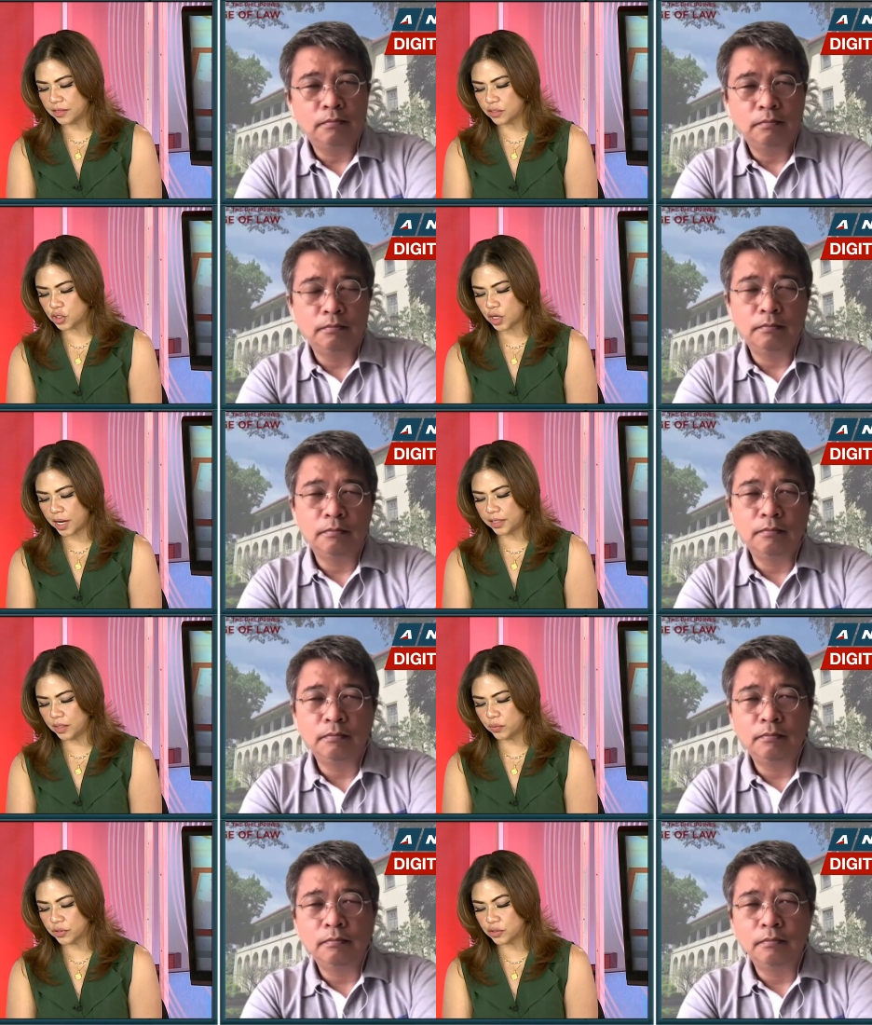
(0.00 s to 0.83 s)
Speaker 1: that China
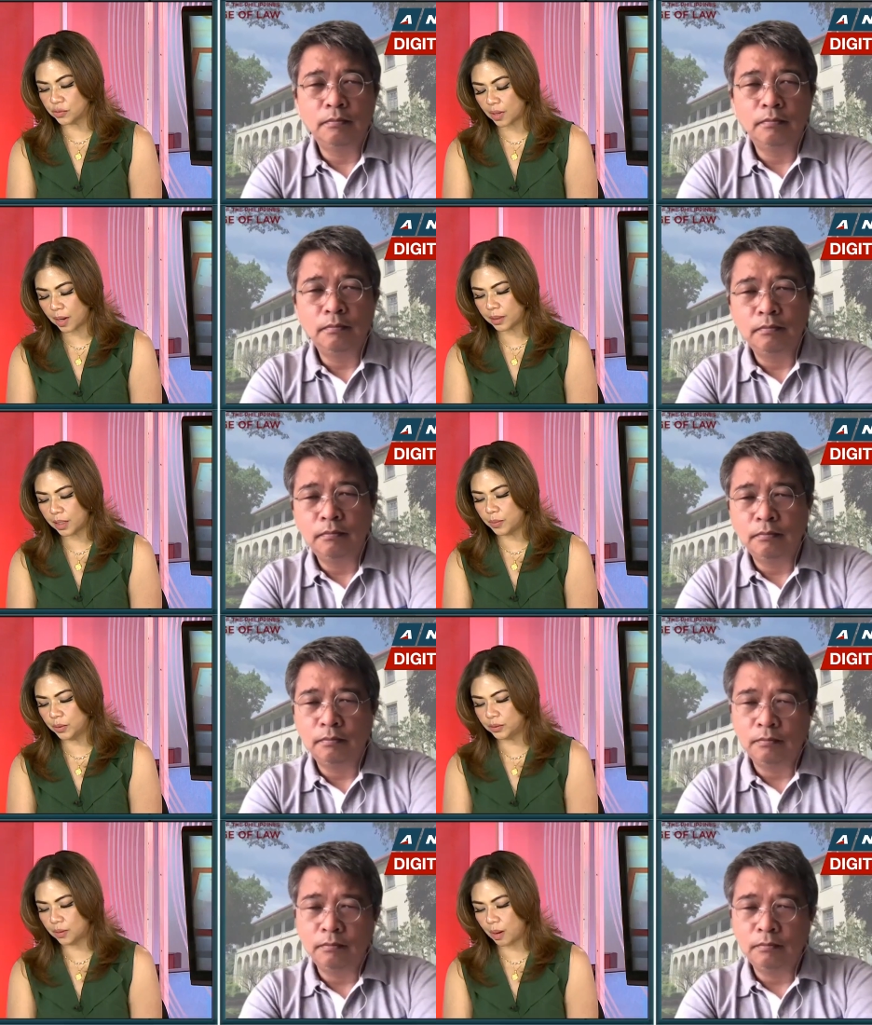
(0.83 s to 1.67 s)
was not able
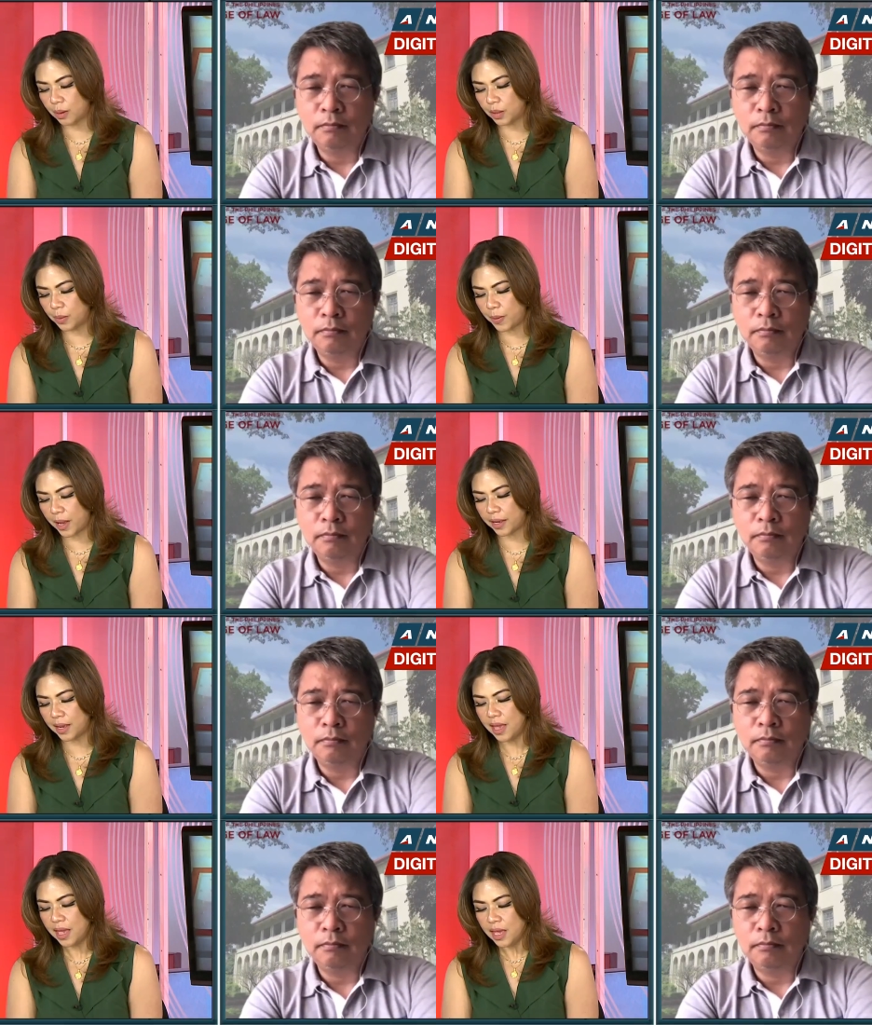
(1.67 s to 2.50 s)
to occupy
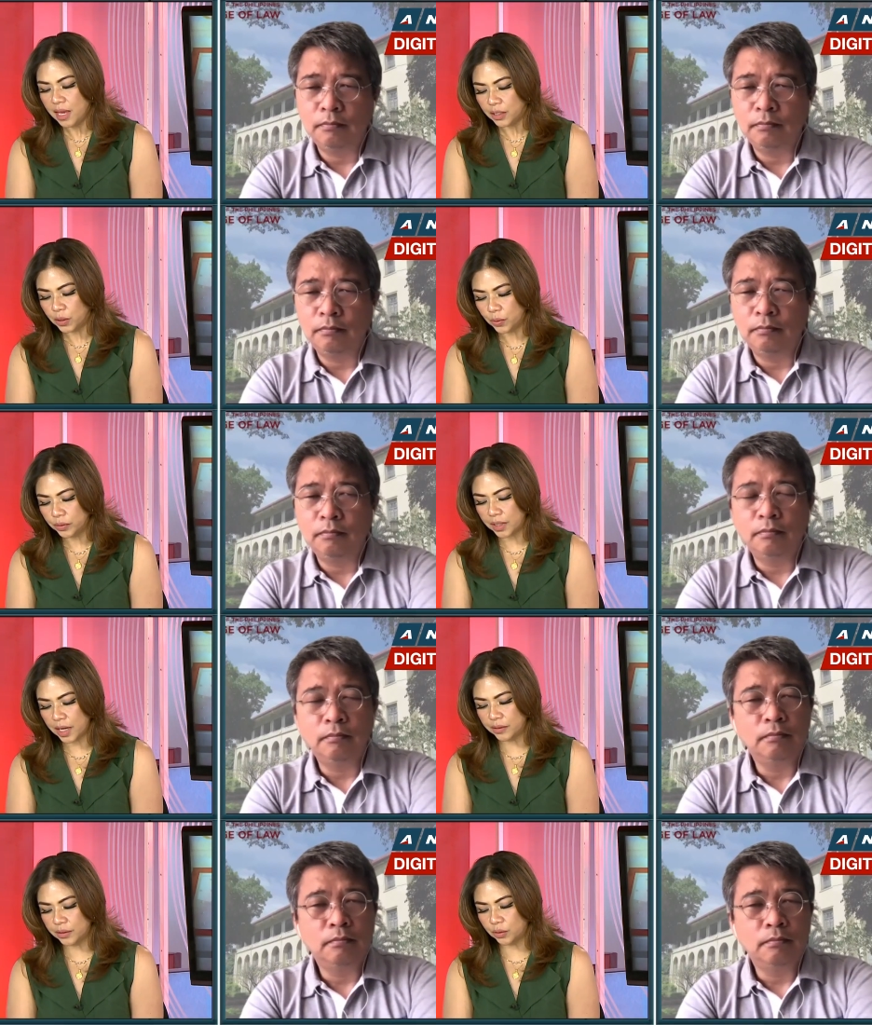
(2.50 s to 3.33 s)
new
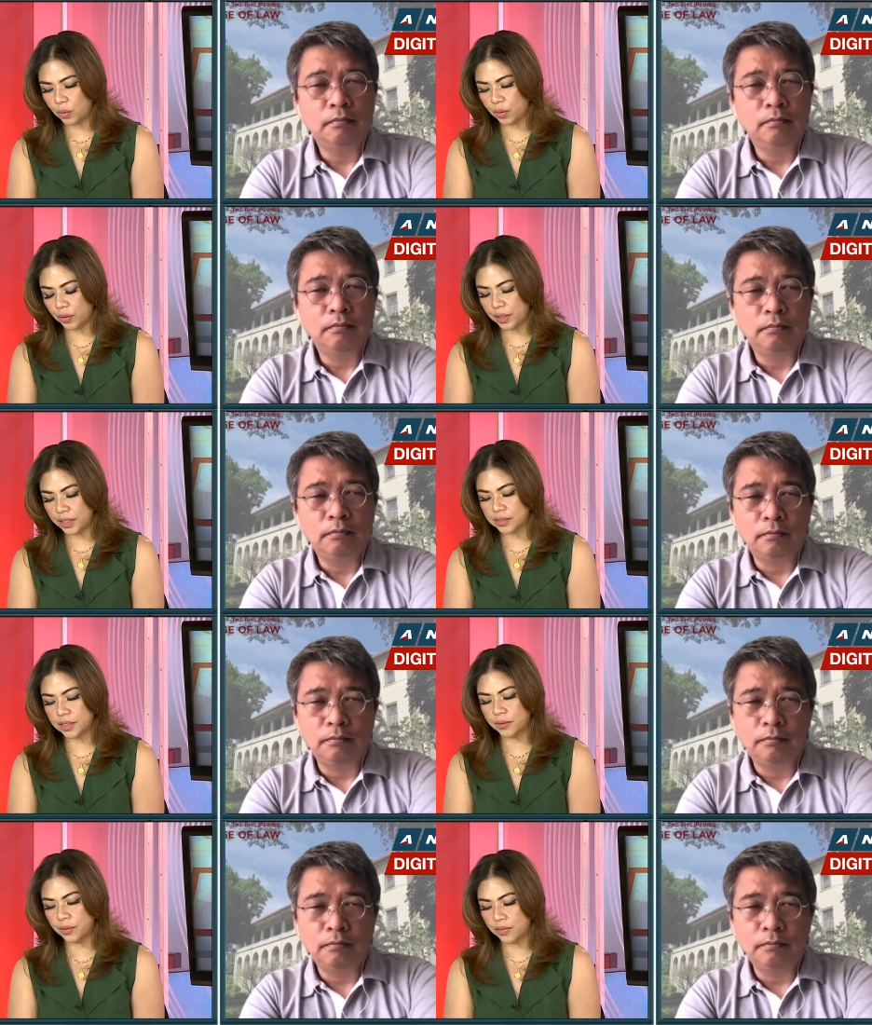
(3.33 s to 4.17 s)
territories
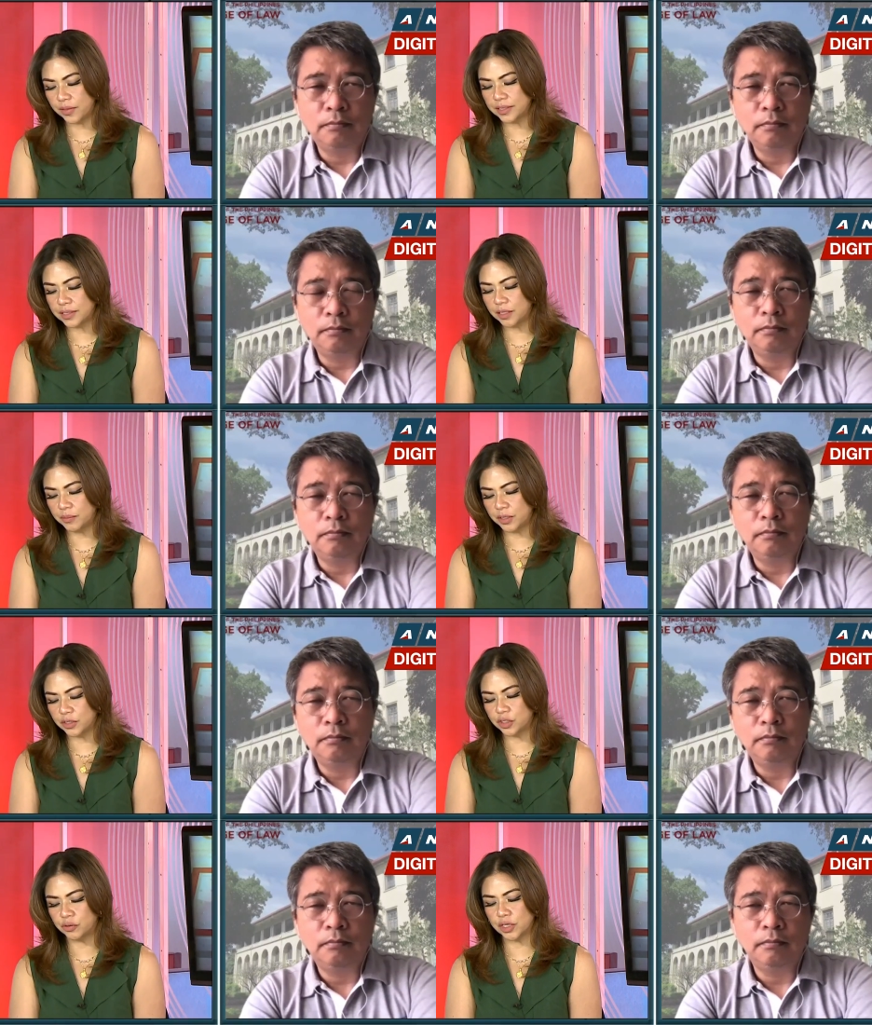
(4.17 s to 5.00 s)
under this
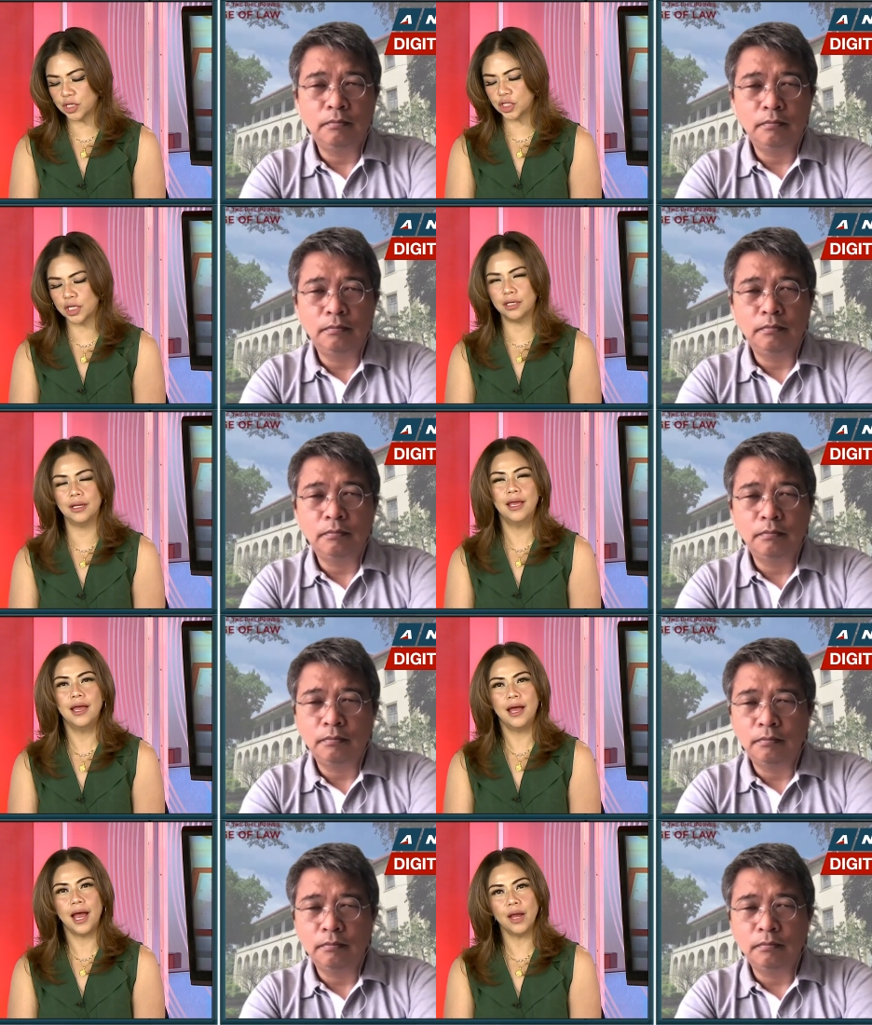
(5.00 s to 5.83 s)
administration,
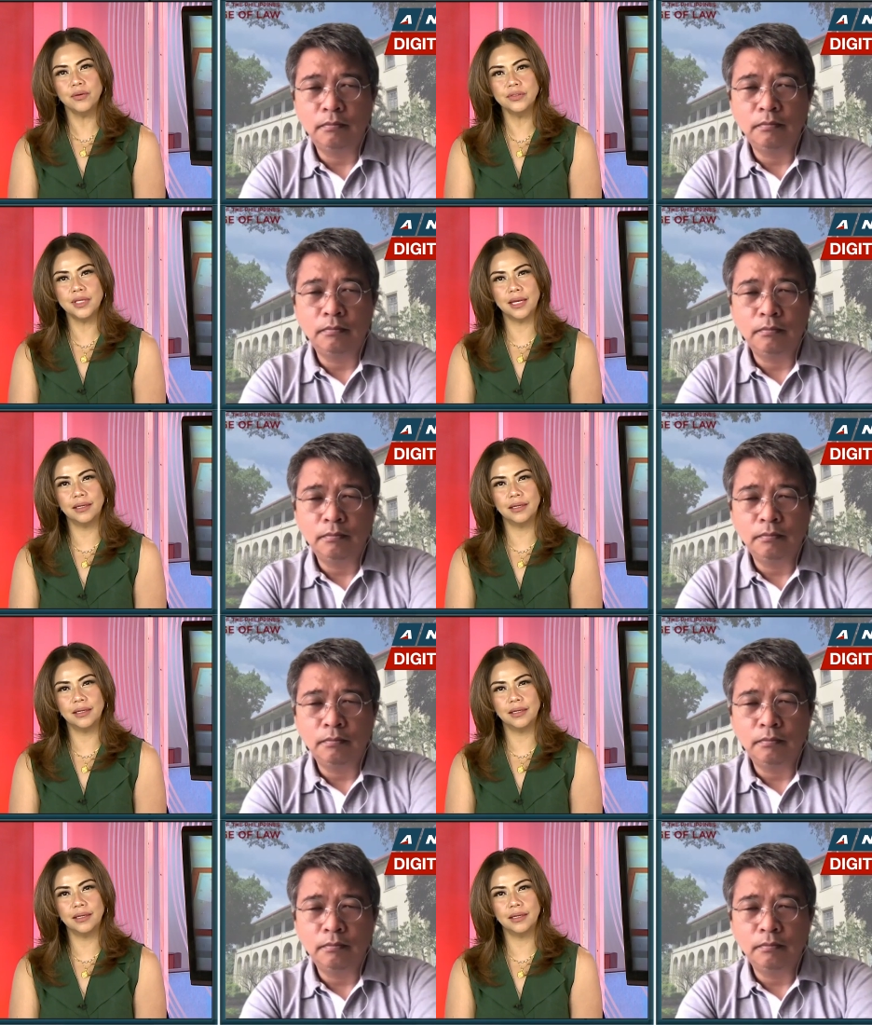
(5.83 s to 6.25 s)
how is that